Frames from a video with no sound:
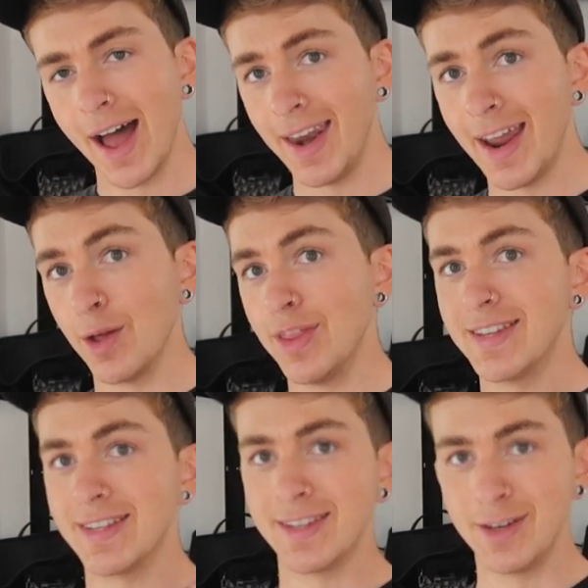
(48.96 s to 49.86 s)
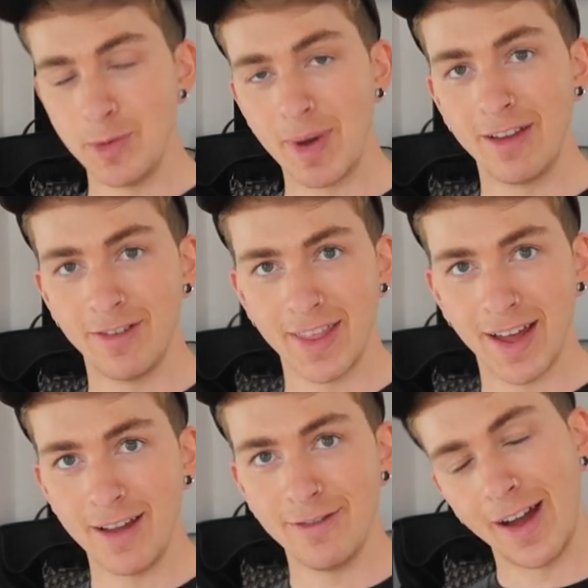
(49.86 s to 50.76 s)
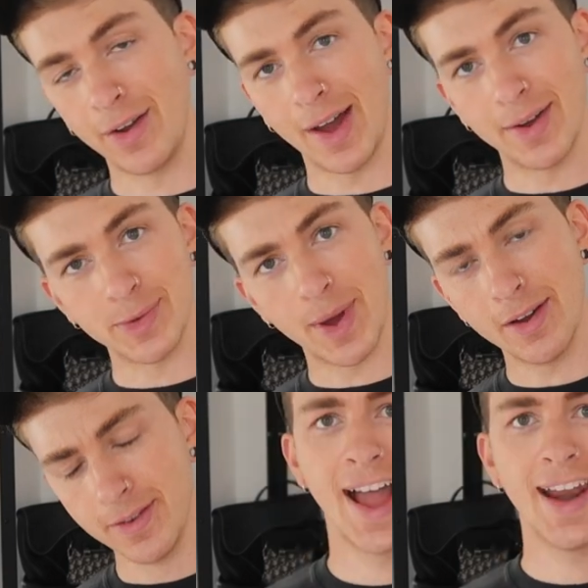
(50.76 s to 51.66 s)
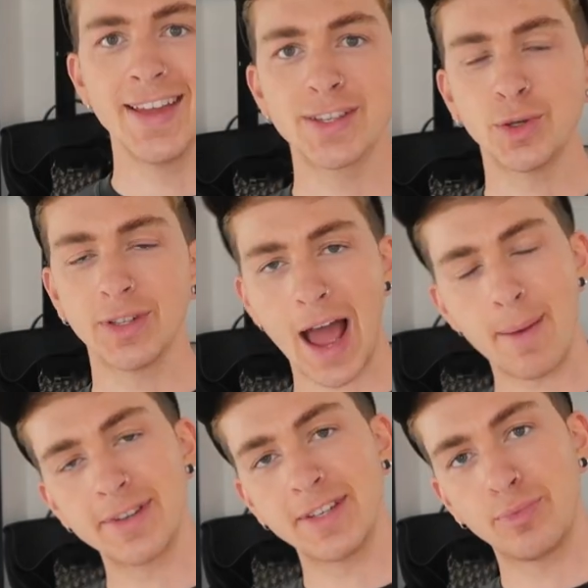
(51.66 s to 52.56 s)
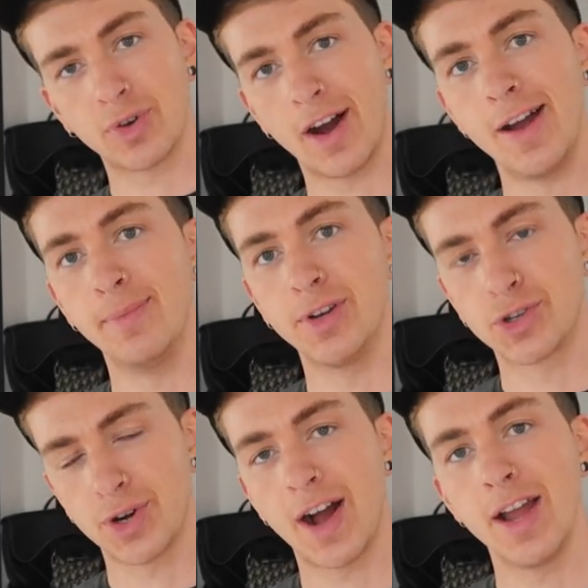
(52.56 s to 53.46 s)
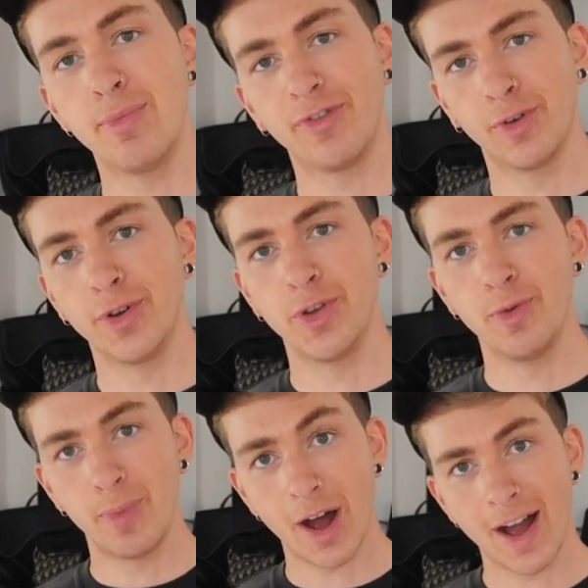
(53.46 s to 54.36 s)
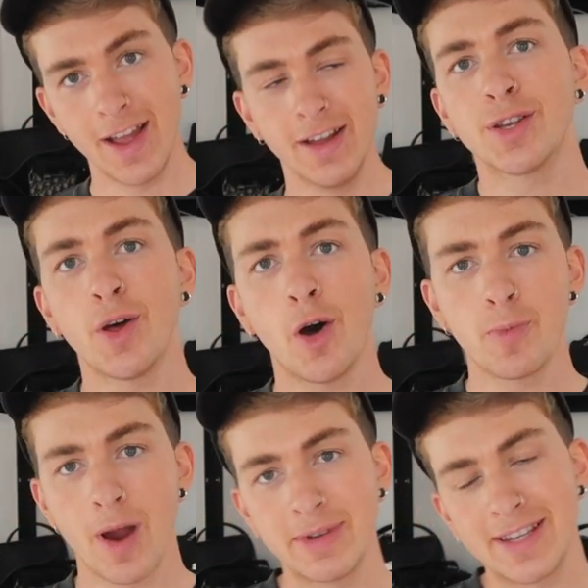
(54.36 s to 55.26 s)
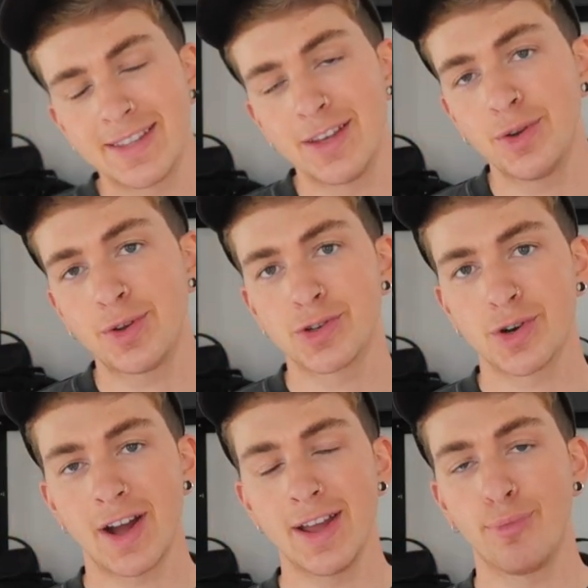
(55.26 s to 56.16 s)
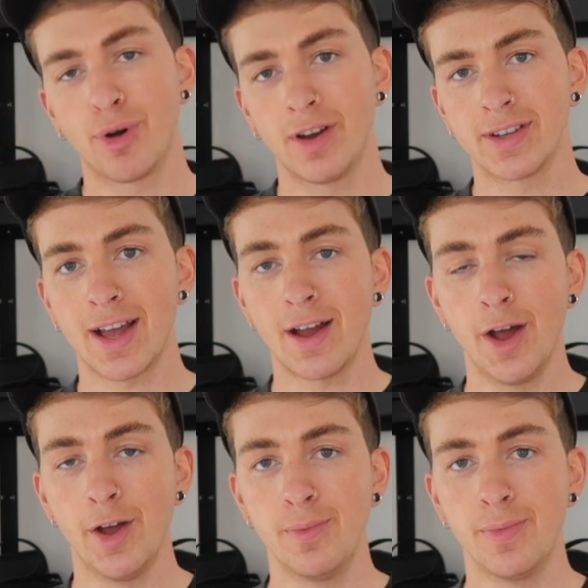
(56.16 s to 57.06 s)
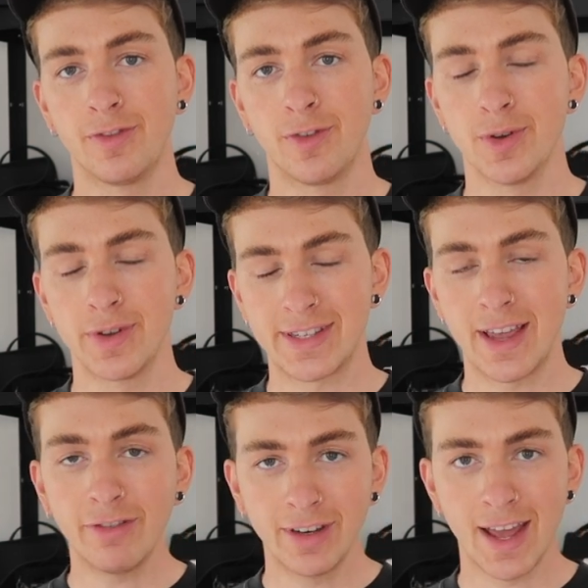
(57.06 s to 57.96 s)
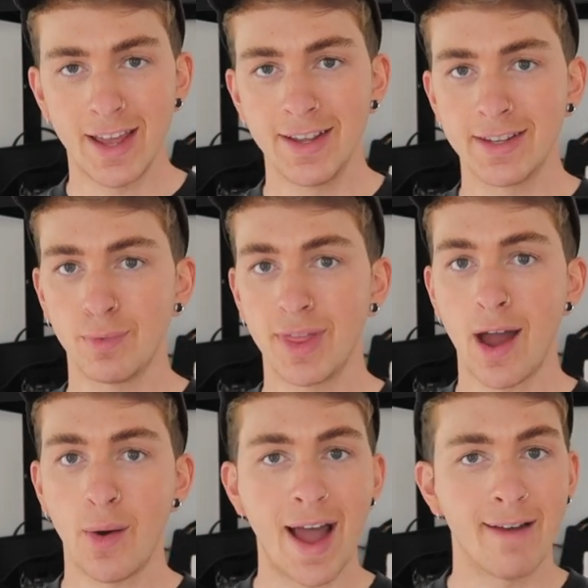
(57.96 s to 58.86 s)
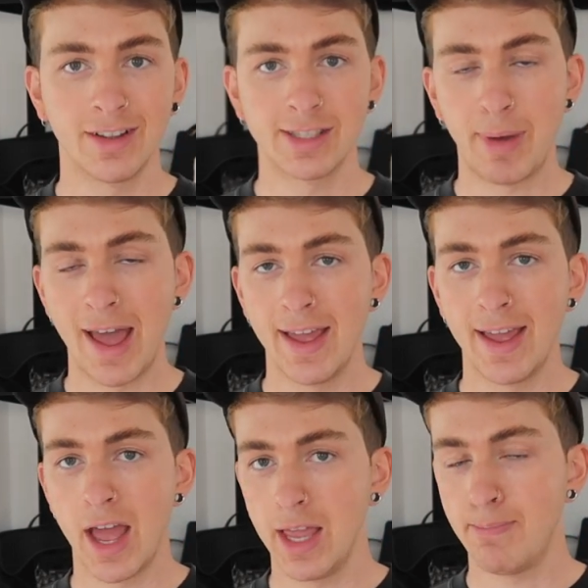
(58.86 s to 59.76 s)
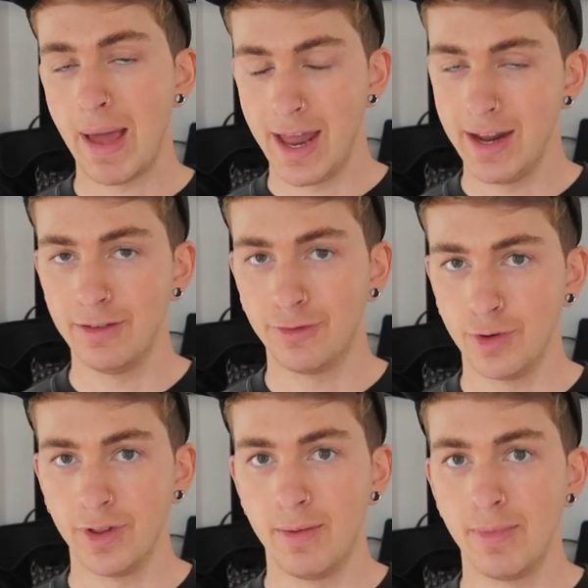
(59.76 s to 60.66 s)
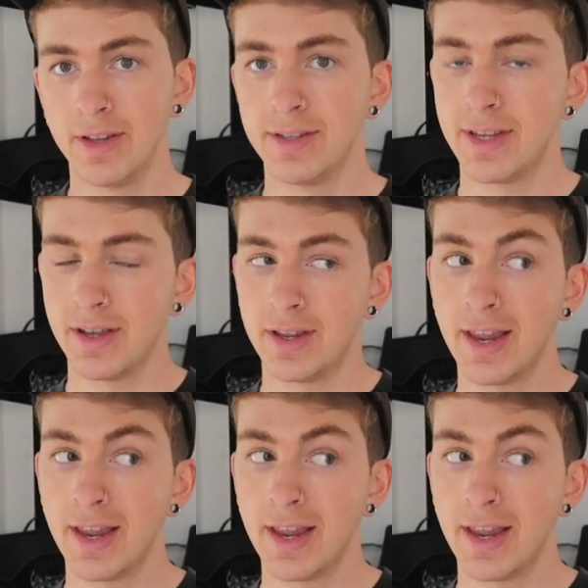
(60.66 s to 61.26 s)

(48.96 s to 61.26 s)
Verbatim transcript: And now this is a new benefit that I found out as well. And it is called Amazon Prime Try Before You Buy. So the whole premise is that you can try products at home for seven days without having to pay a penny for them, until,